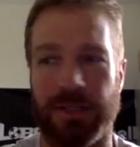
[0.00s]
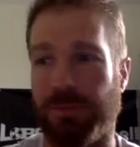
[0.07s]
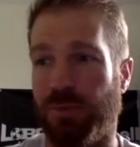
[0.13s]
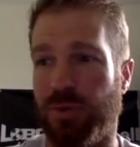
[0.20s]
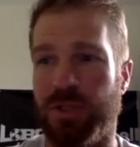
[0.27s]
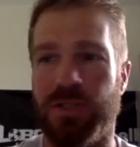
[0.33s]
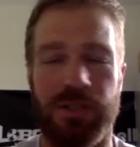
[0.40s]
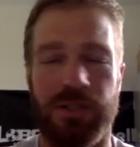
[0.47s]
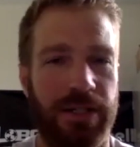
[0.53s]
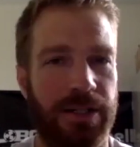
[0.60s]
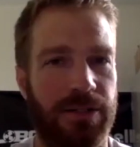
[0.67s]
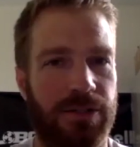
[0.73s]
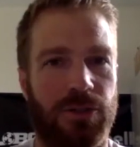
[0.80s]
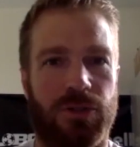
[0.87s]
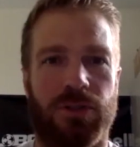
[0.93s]
Like, boys, you need
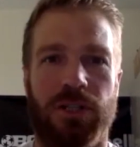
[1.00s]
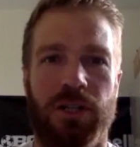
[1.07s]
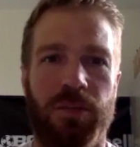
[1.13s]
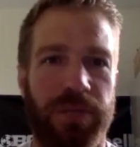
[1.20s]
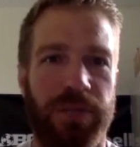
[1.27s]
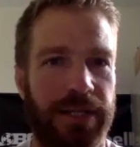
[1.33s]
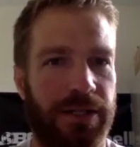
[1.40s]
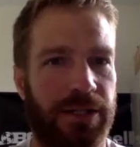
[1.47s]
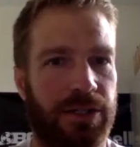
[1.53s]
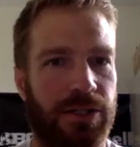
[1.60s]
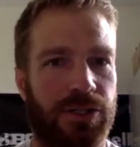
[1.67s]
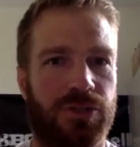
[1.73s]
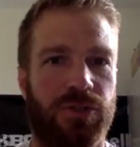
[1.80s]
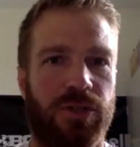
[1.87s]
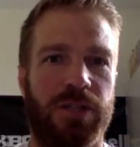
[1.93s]
to circle up and get a good
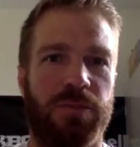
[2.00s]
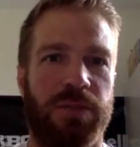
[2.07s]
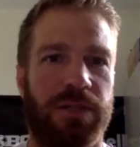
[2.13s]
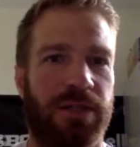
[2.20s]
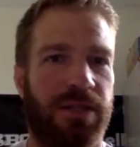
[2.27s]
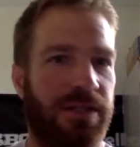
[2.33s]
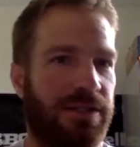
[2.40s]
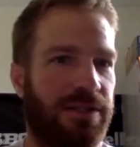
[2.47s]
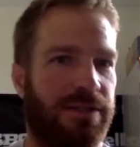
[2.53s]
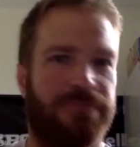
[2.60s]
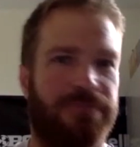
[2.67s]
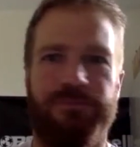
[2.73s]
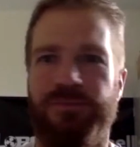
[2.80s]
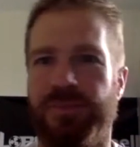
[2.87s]
stretch because